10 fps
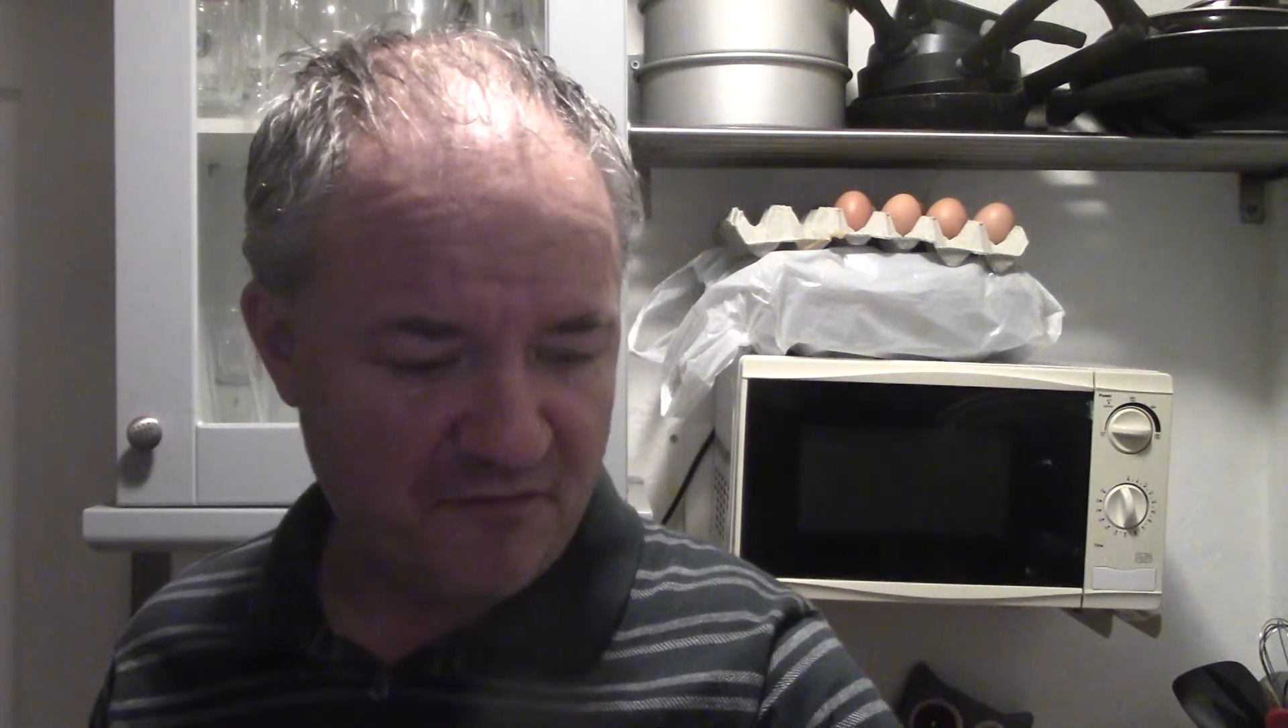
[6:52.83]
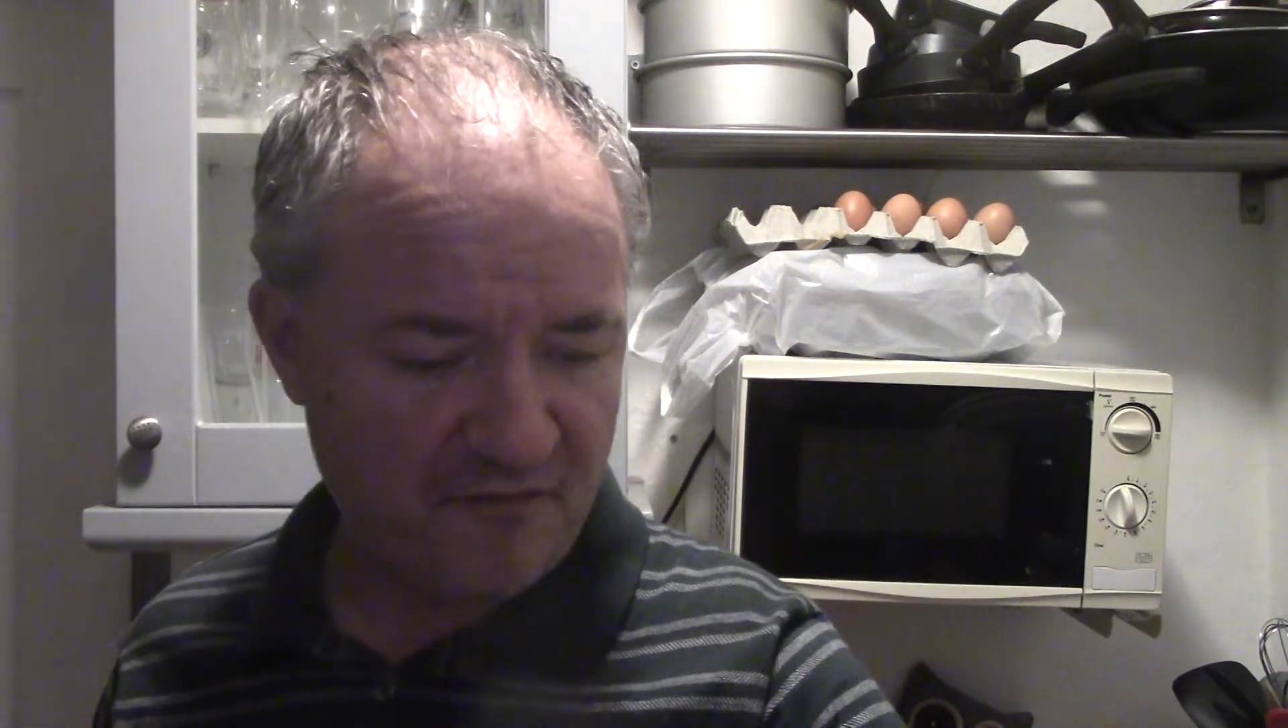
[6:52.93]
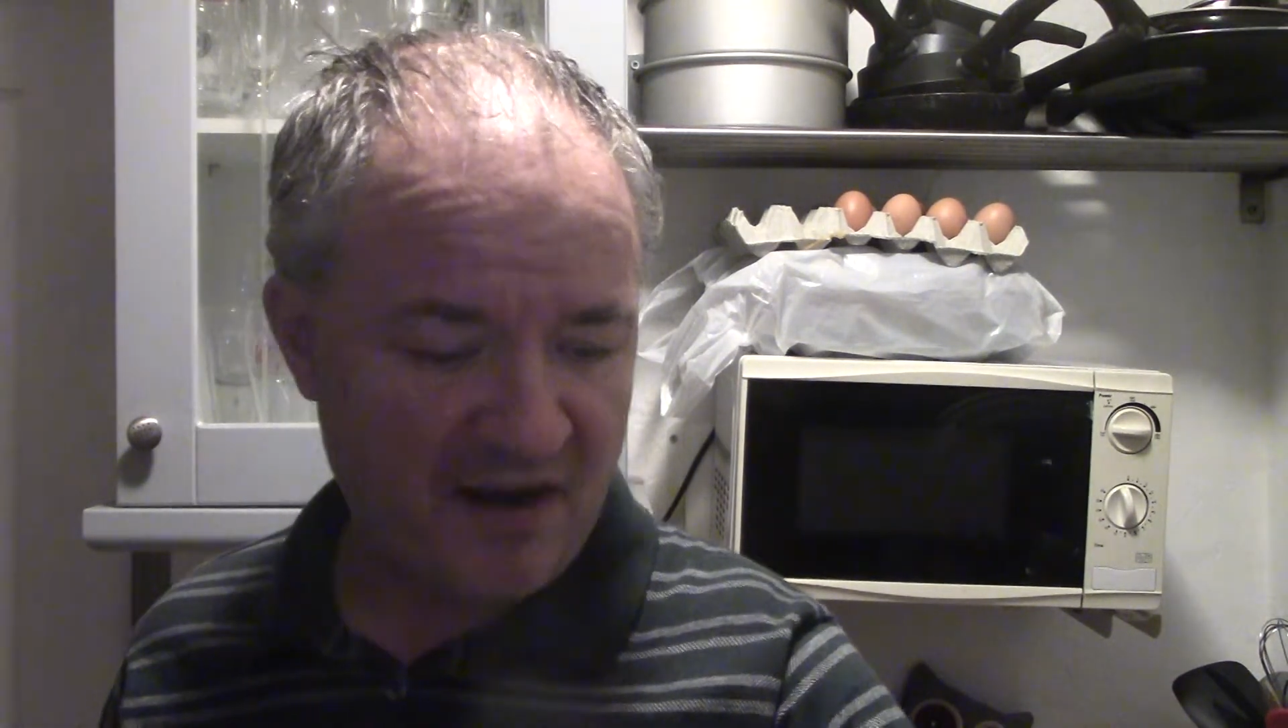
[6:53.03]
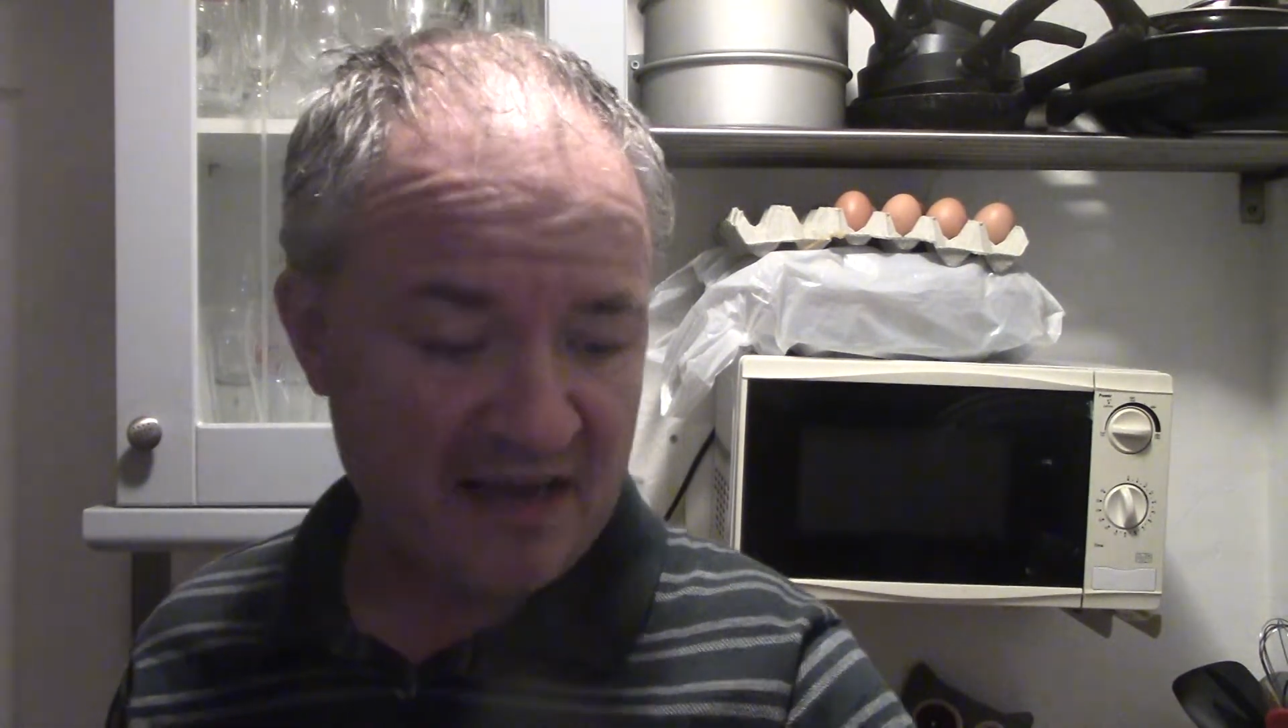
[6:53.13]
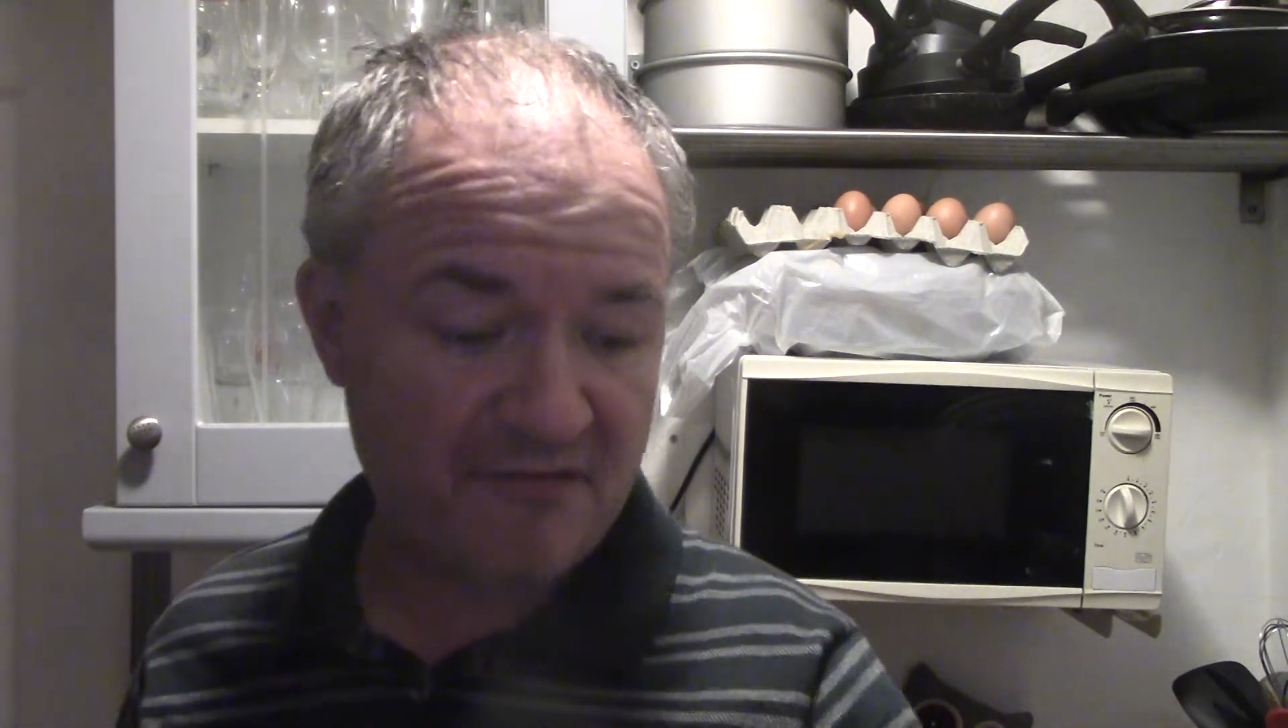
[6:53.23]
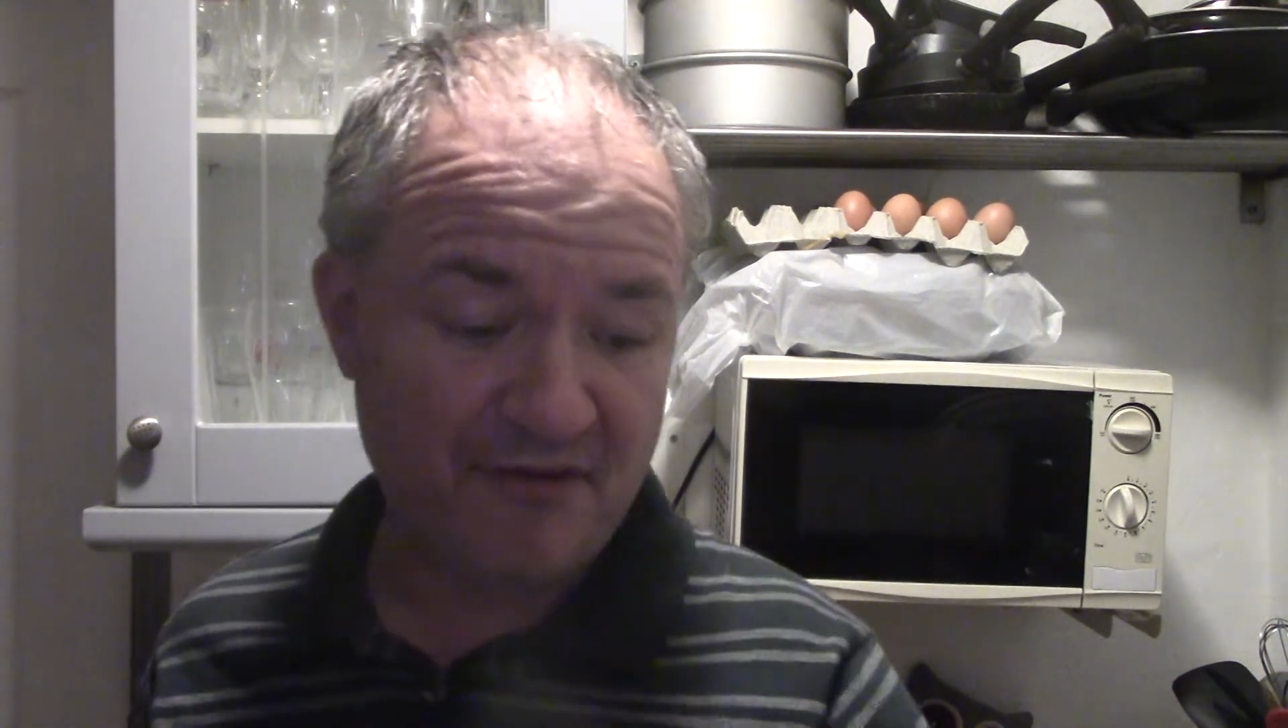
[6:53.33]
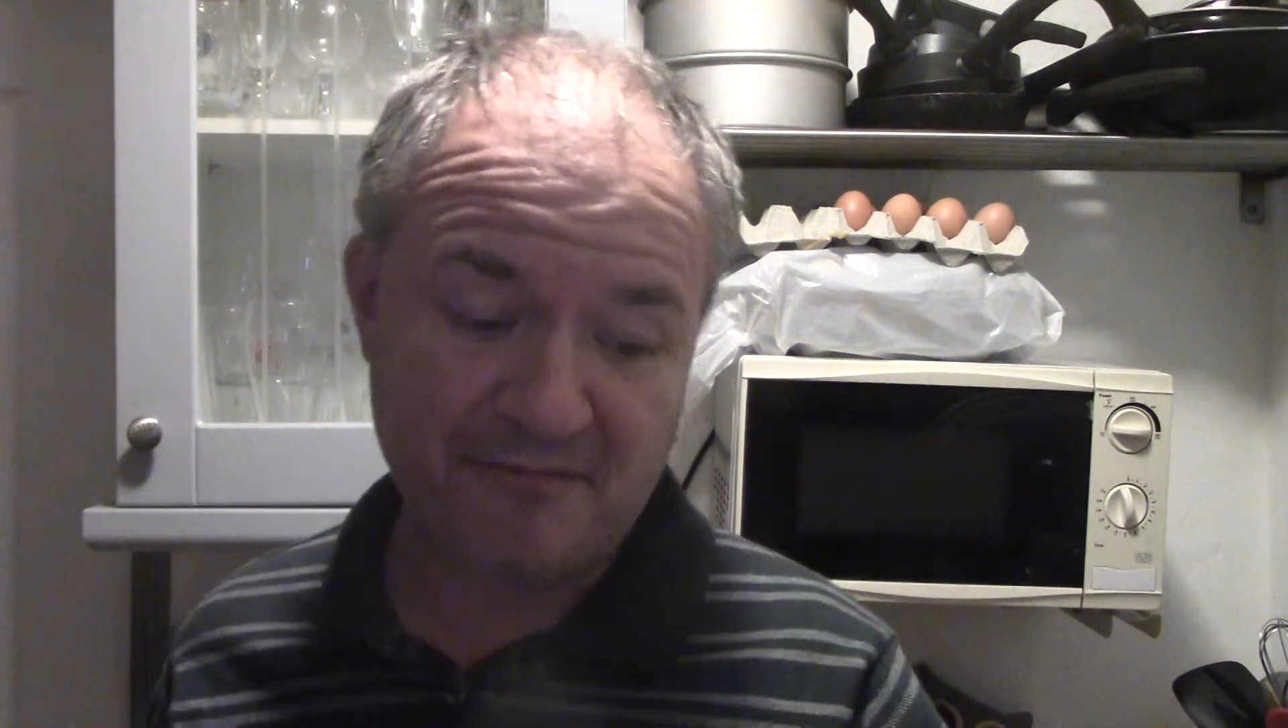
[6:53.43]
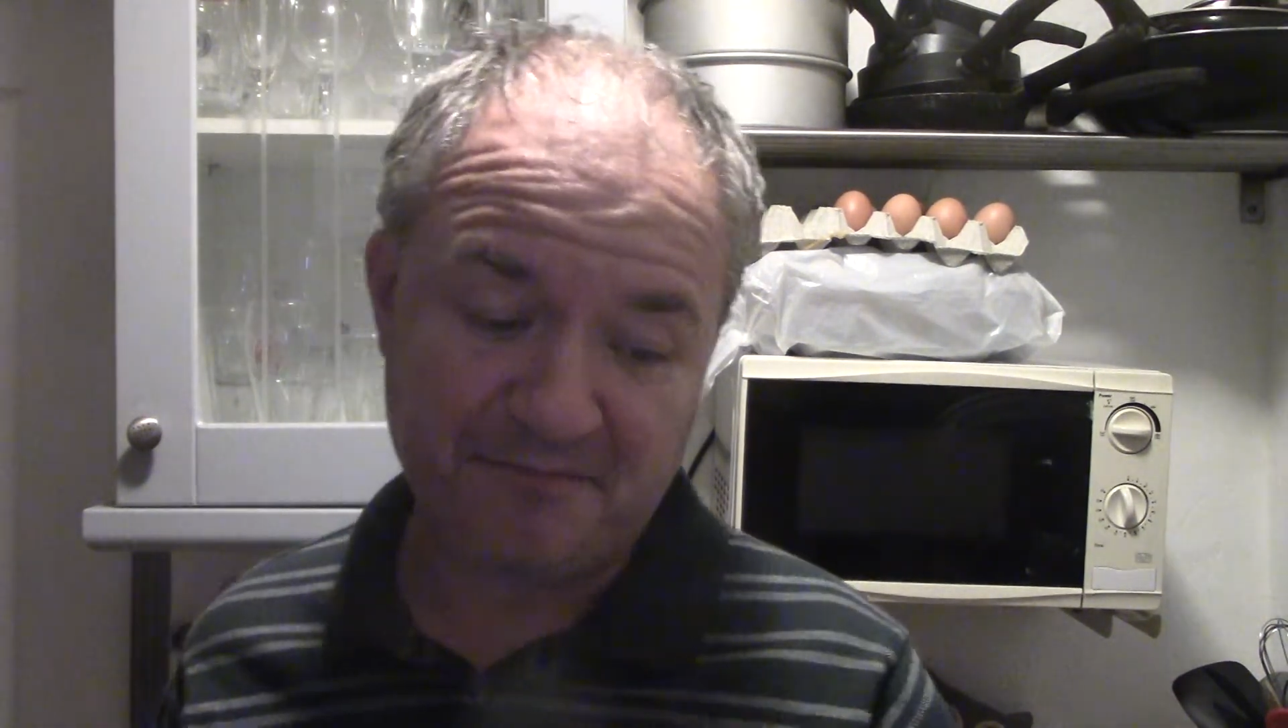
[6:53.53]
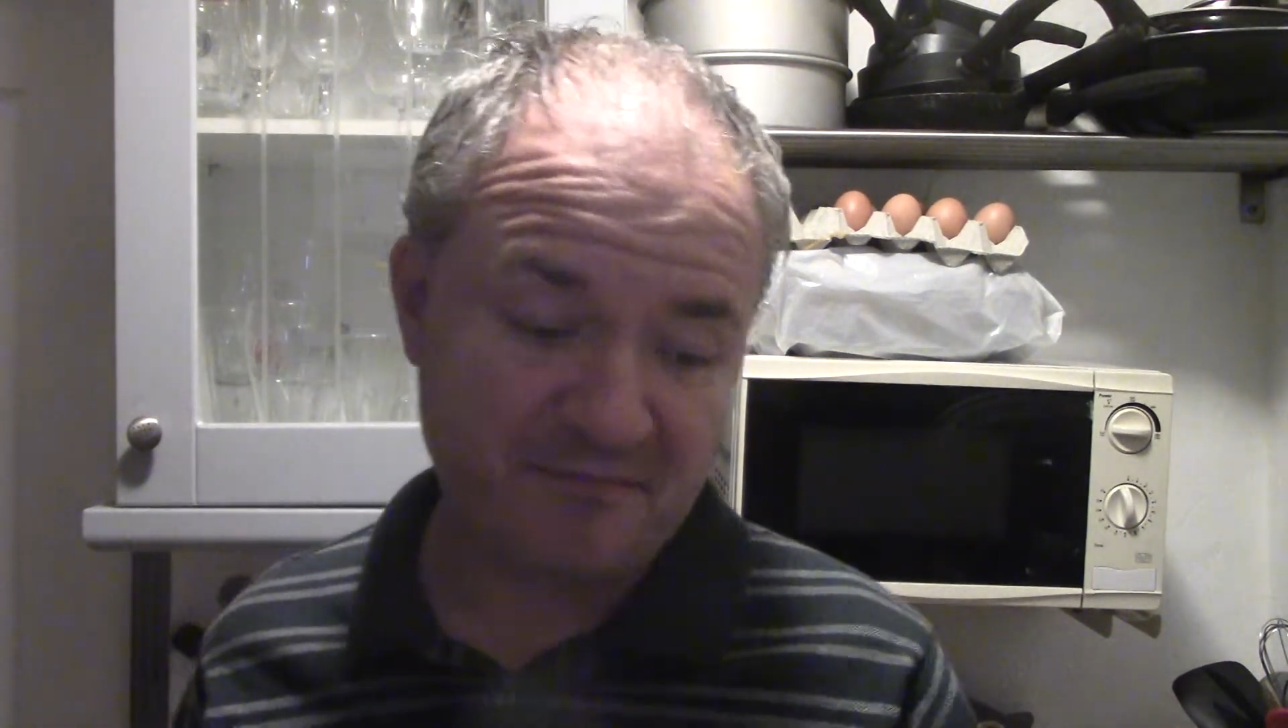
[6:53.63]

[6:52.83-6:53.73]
flavour.